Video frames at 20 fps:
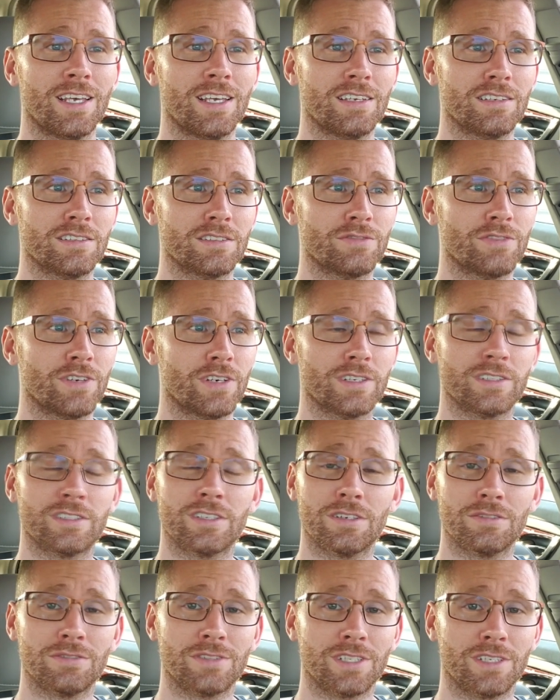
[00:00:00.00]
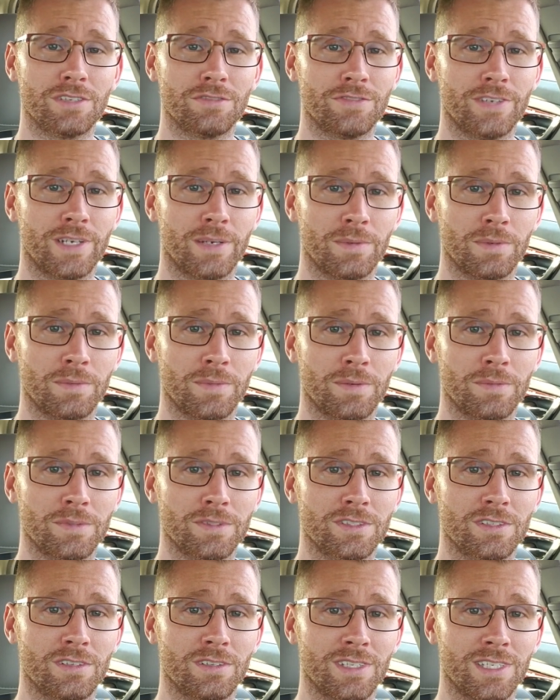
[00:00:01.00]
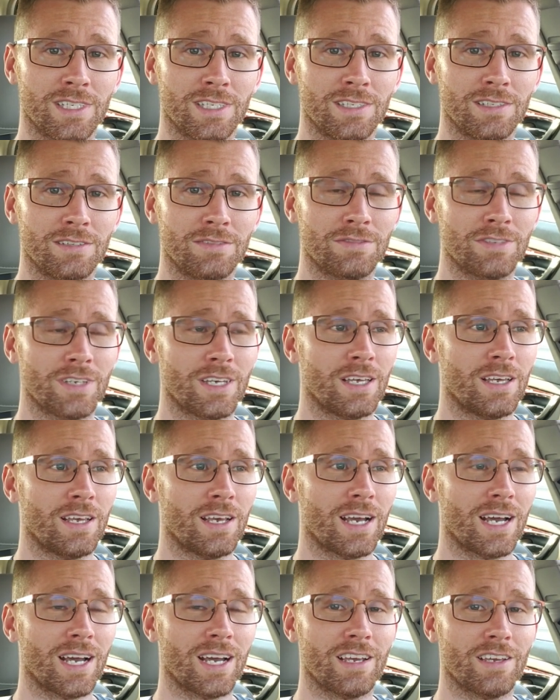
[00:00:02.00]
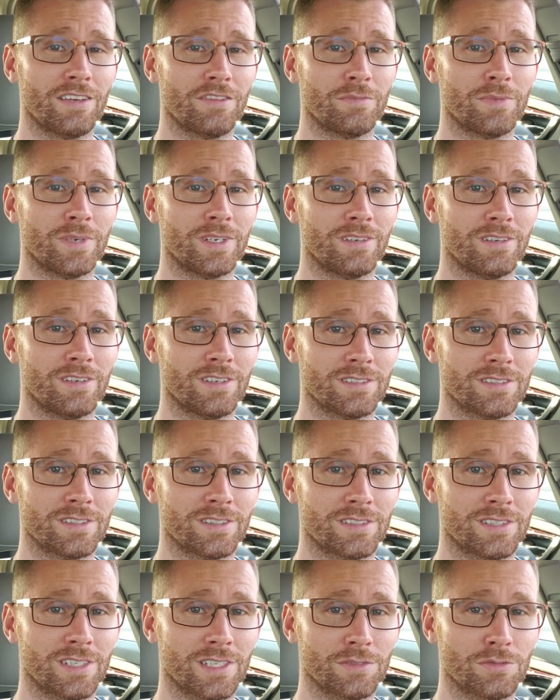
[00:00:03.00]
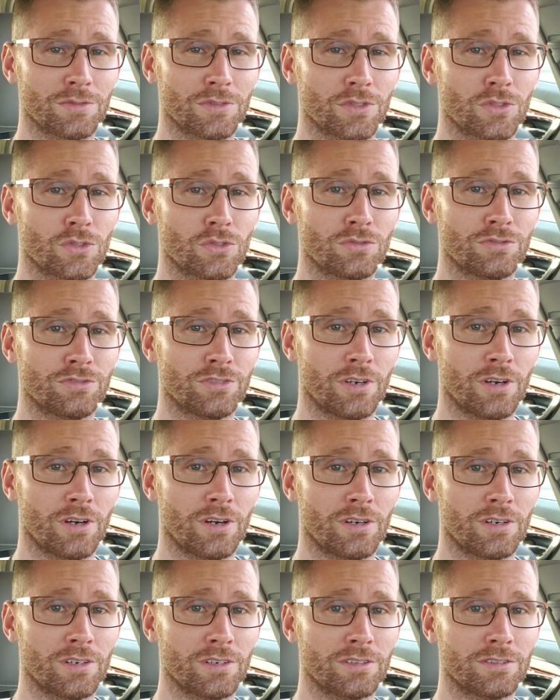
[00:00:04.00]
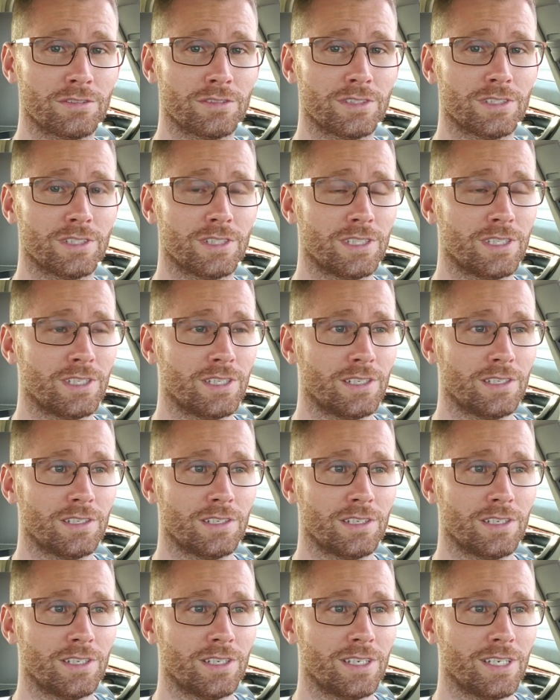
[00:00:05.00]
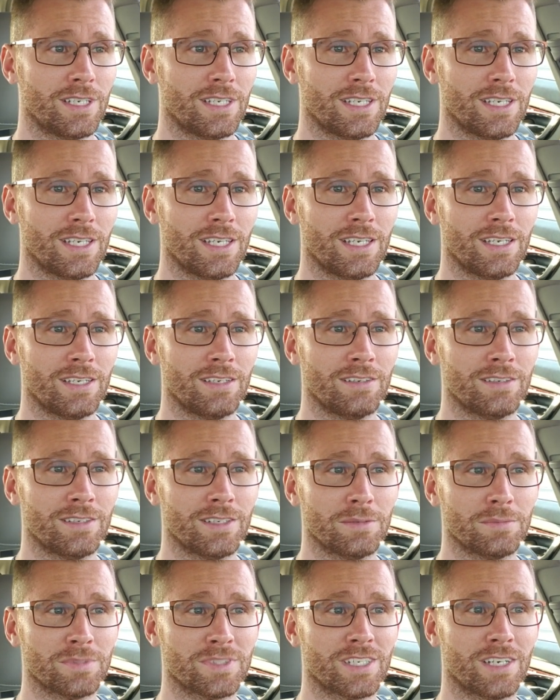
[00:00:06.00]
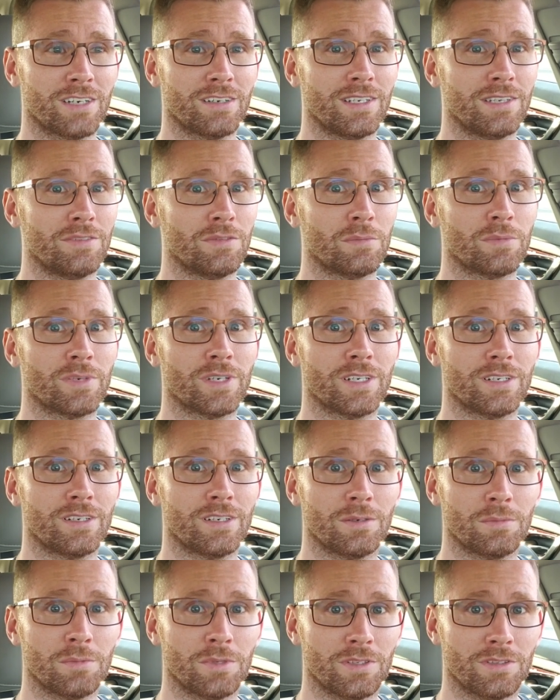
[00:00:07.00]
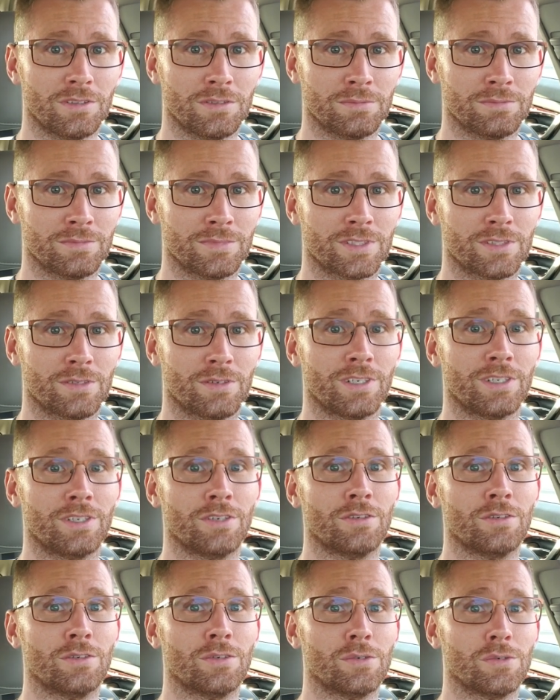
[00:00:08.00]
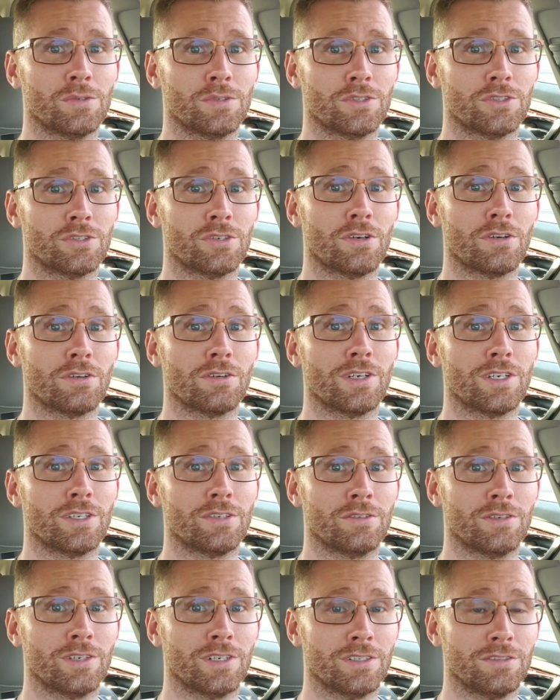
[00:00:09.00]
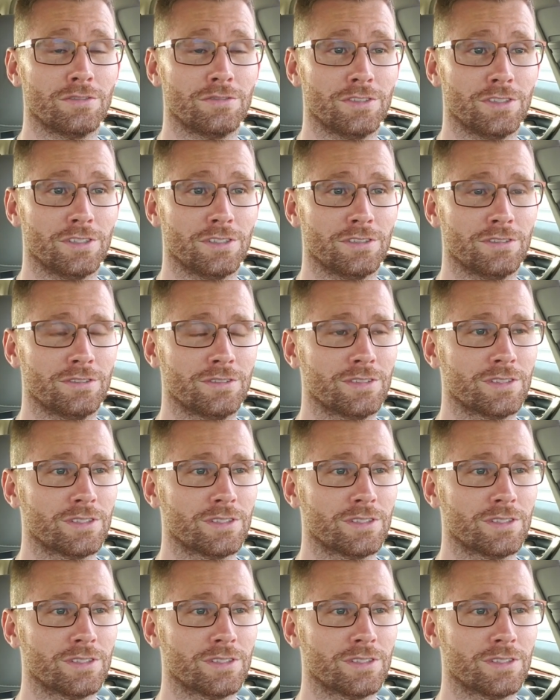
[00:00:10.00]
It's very tough to get family members to leave. I have been unsuccessful so far, and I'm scared to even bring it up with them. So I know the struggle, I know how you feel.